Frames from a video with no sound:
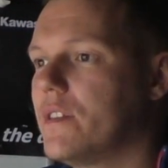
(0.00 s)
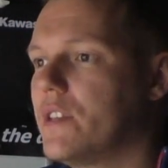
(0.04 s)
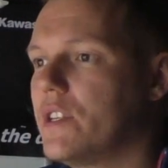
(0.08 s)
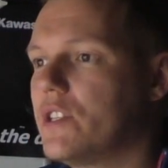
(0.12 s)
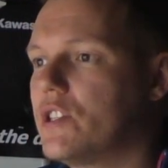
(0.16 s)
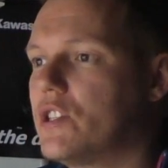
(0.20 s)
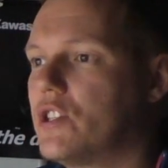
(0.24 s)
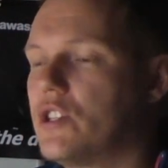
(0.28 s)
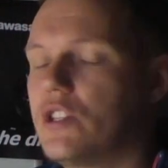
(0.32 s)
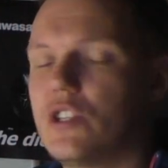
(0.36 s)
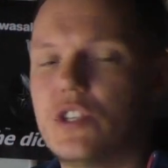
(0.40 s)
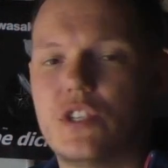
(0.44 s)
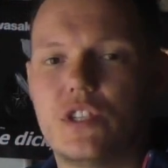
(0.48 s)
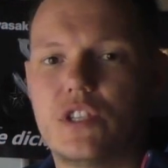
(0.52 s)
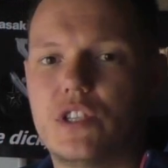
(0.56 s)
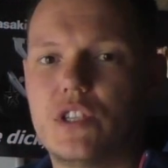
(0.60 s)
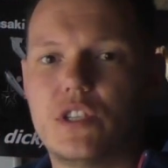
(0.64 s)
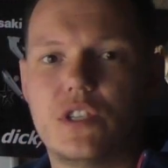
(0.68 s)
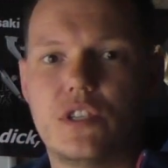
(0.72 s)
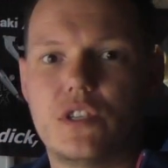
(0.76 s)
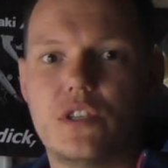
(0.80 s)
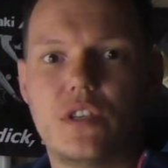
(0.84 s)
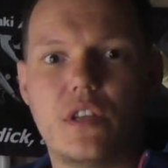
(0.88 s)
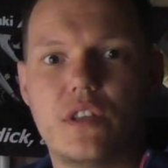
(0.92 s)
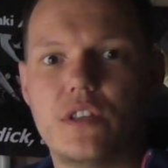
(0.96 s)
there's just
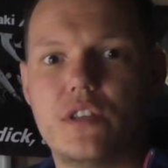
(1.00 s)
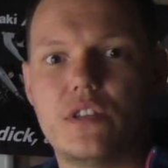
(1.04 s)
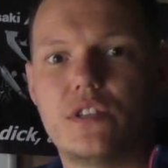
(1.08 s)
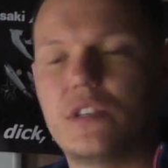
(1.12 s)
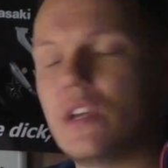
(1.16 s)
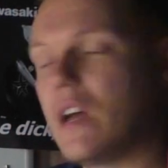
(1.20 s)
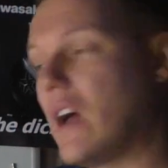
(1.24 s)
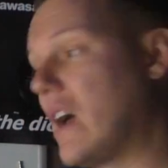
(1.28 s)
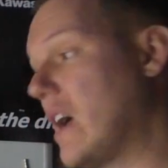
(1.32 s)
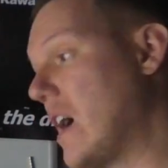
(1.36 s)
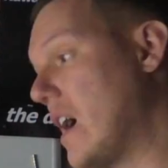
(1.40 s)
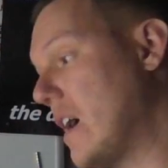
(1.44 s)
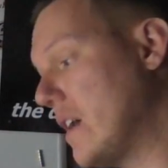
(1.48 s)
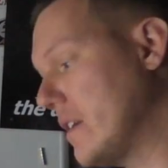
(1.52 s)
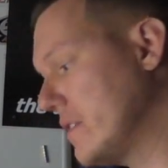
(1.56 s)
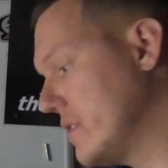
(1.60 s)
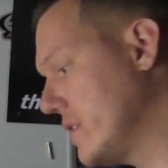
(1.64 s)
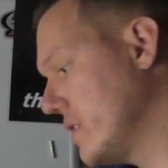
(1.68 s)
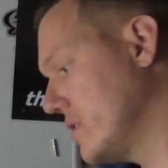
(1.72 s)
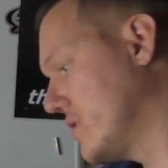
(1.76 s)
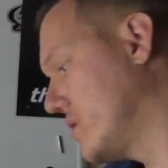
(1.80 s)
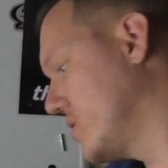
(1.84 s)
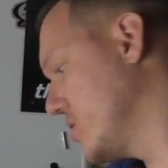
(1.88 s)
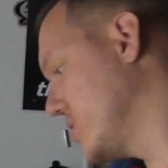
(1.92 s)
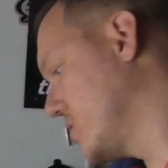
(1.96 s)
there's, there's, uh, I, uh,
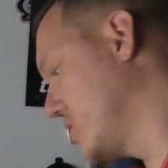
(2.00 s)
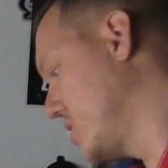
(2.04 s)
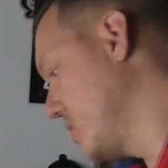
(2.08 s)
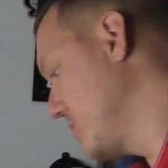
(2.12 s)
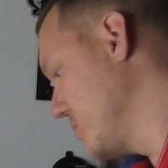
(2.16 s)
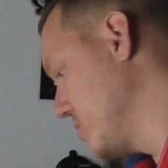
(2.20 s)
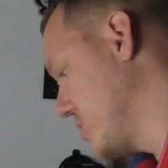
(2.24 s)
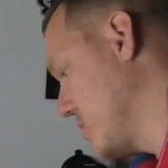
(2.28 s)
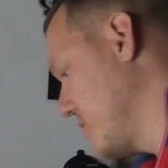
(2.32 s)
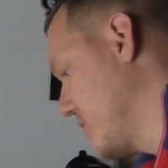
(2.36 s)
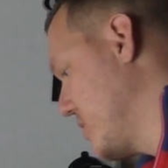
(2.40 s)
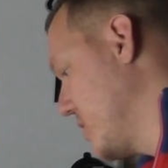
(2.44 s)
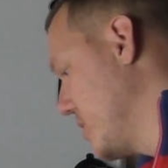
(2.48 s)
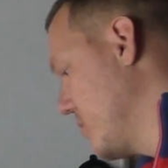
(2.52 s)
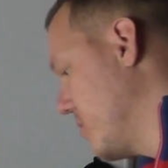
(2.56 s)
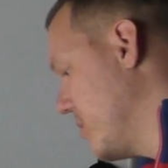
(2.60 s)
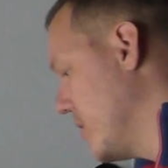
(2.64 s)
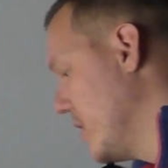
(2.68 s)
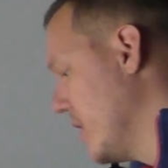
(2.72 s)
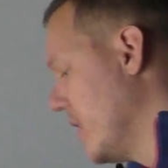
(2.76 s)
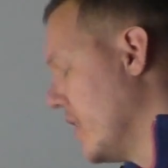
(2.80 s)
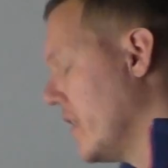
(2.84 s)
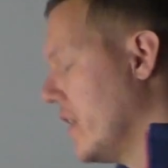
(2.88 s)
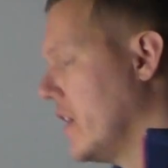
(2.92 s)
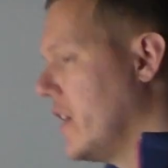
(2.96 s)
there's just too much to do.
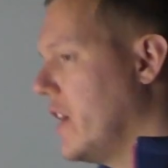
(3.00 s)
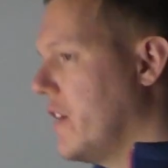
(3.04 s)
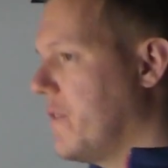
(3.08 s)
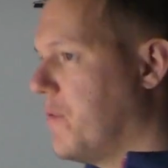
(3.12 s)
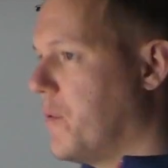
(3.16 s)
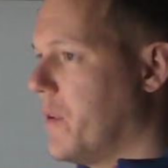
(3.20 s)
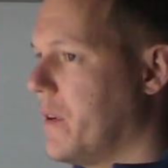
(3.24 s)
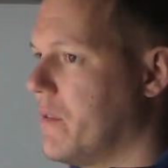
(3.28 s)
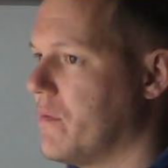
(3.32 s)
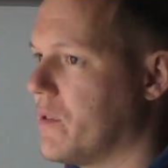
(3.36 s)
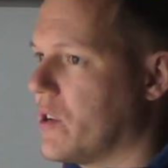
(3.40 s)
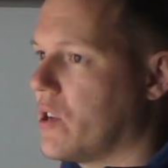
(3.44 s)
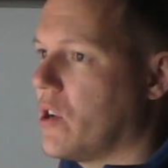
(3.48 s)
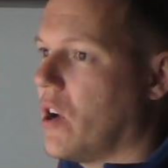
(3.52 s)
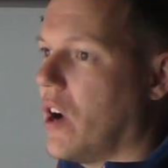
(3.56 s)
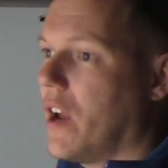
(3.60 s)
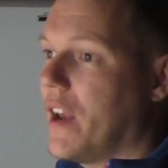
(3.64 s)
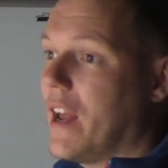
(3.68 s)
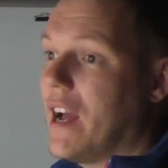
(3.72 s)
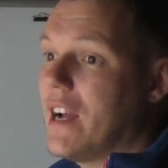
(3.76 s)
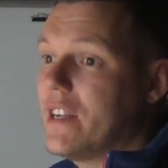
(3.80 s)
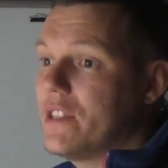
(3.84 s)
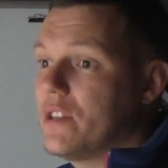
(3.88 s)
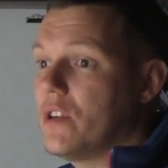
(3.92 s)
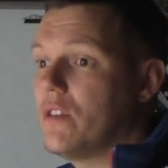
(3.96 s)
If we record,
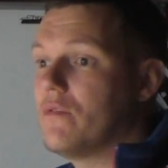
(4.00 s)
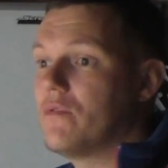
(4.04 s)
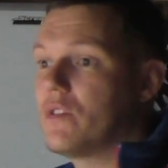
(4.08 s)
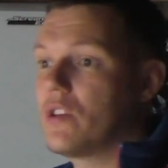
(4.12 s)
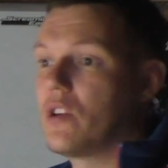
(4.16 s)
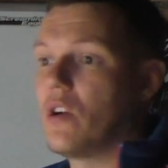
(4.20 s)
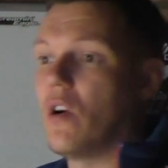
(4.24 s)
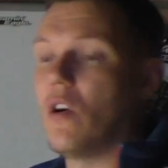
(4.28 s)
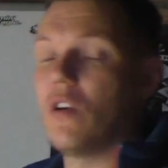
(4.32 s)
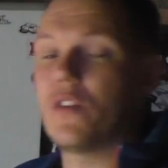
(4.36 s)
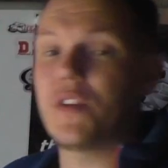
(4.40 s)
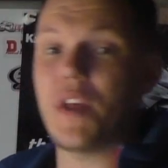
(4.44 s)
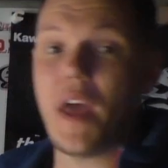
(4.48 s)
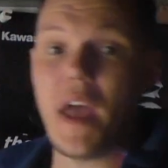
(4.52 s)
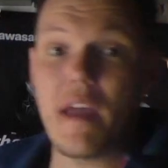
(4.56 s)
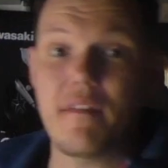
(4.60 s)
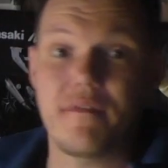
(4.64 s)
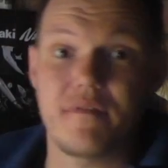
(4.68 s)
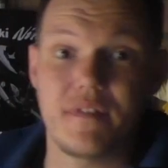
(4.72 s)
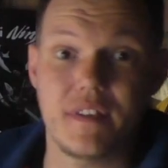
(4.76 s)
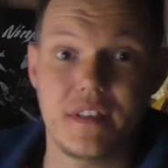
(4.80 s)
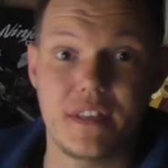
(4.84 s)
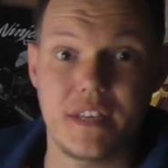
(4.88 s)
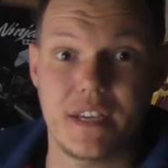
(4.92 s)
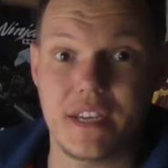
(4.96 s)
and I don't record
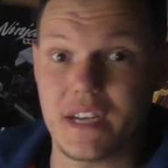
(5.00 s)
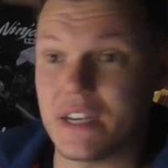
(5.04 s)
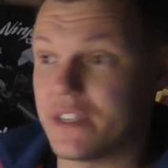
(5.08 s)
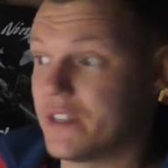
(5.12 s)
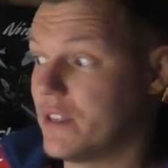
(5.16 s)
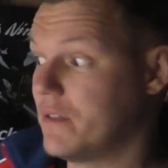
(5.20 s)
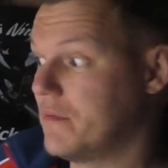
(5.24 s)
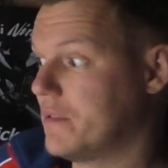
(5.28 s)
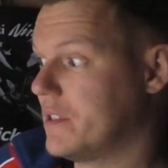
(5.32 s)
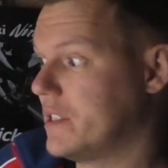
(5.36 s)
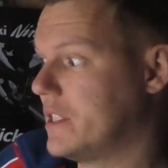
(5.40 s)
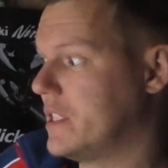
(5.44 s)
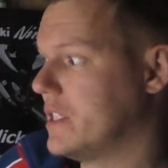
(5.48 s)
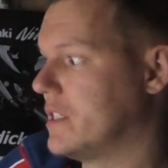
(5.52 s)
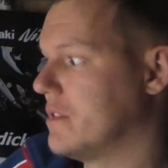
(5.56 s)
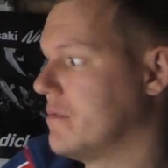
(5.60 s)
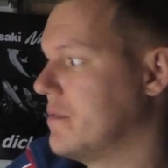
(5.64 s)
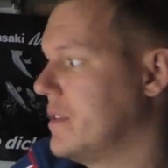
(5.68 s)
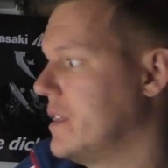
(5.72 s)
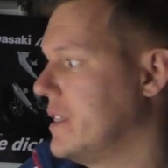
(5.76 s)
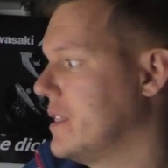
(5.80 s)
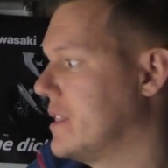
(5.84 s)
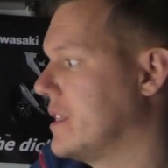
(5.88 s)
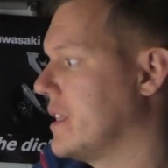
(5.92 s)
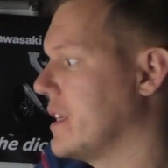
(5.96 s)
everything I do. This is the
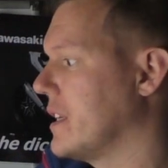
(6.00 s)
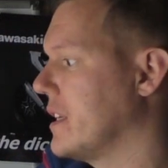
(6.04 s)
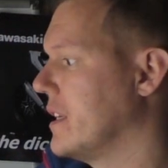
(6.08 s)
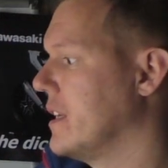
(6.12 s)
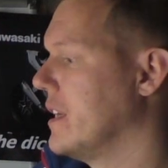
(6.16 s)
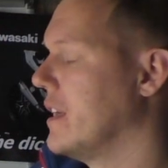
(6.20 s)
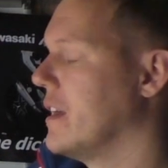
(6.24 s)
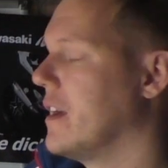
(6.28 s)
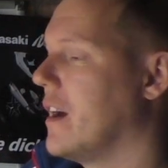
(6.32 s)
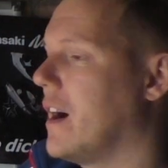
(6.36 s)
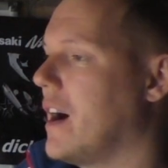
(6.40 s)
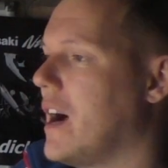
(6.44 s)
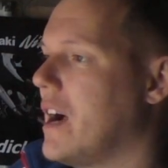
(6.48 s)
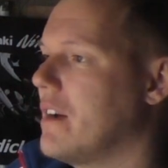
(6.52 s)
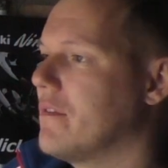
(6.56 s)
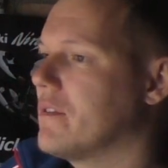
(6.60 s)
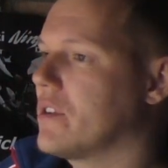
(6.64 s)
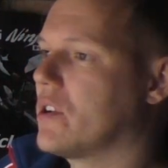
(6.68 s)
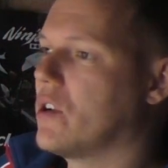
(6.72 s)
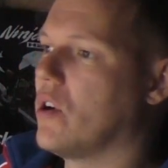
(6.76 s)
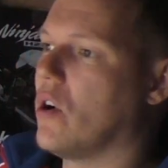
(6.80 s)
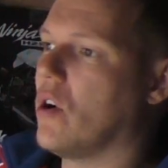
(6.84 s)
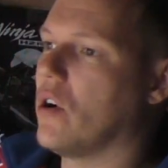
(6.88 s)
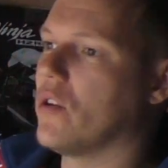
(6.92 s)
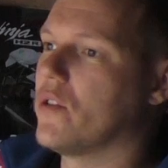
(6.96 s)
weird thing. I
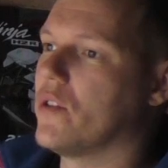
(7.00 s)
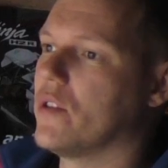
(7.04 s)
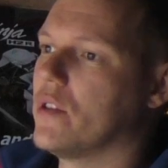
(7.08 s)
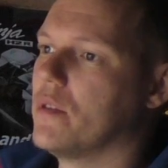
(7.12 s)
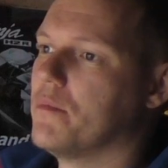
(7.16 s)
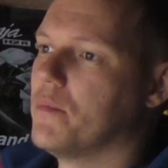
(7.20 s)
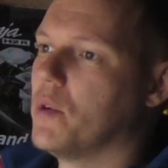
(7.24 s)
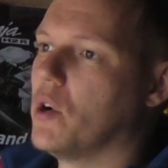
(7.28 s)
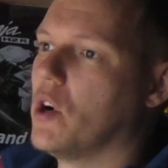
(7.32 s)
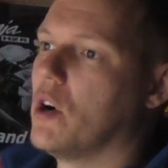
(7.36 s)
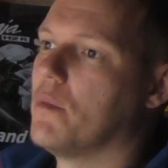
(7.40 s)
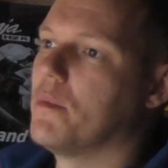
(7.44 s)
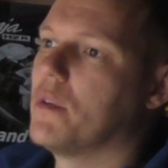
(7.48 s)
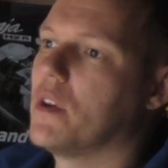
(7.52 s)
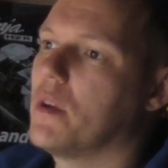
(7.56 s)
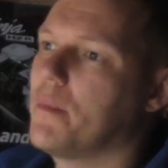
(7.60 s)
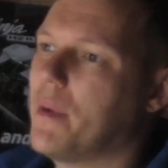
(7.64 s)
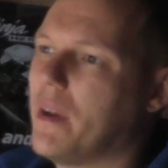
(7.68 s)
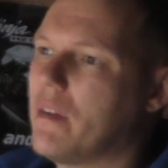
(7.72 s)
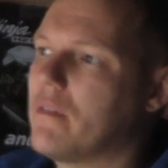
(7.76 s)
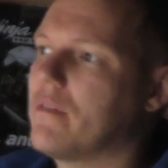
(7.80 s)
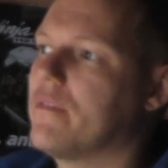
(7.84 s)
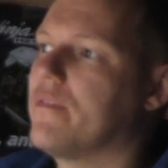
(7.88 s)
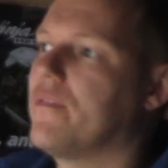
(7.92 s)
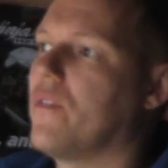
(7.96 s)
record at the moment
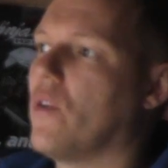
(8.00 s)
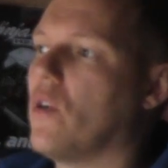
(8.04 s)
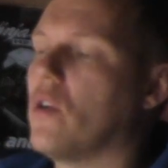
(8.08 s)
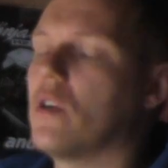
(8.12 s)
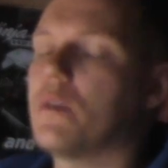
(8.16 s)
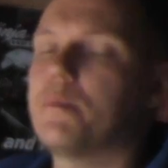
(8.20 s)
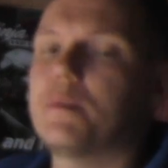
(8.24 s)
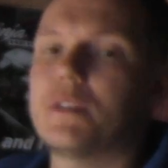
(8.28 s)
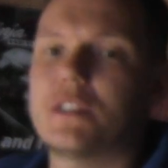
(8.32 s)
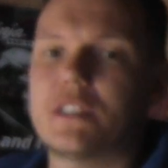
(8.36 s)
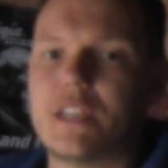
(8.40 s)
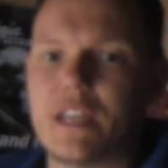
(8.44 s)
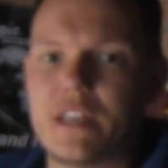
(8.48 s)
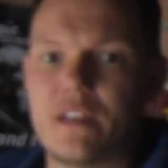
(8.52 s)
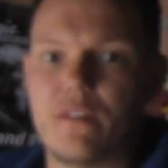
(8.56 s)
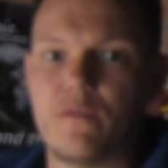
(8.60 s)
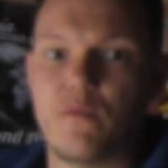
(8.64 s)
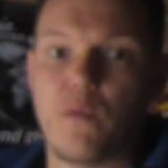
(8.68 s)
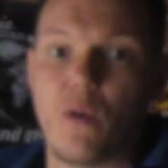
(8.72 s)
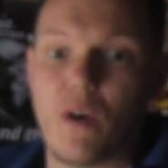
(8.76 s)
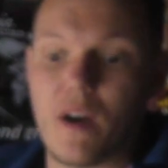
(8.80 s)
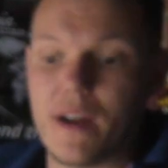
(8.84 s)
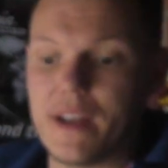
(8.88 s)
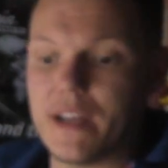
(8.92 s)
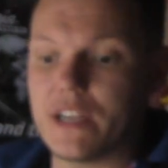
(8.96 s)
about 40%
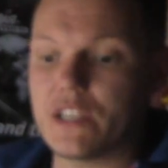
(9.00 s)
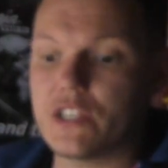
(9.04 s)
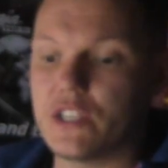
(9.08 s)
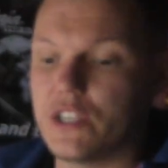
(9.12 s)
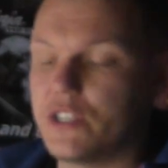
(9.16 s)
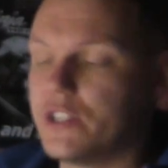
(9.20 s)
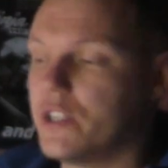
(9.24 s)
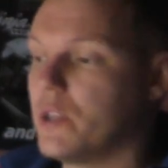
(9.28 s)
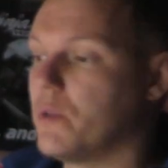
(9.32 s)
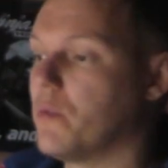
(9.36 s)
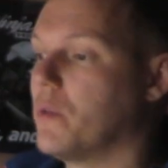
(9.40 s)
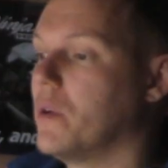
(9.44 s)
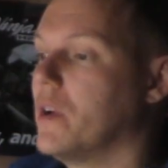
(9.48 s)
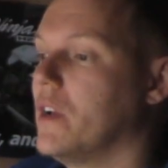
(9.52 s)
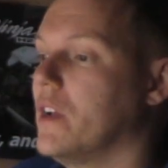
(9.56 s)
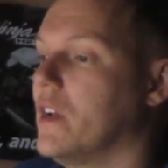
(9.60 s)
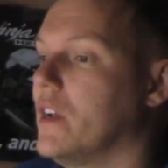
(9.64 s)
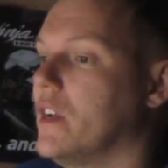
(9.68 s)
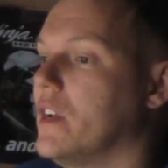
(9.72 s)
of what I actually do.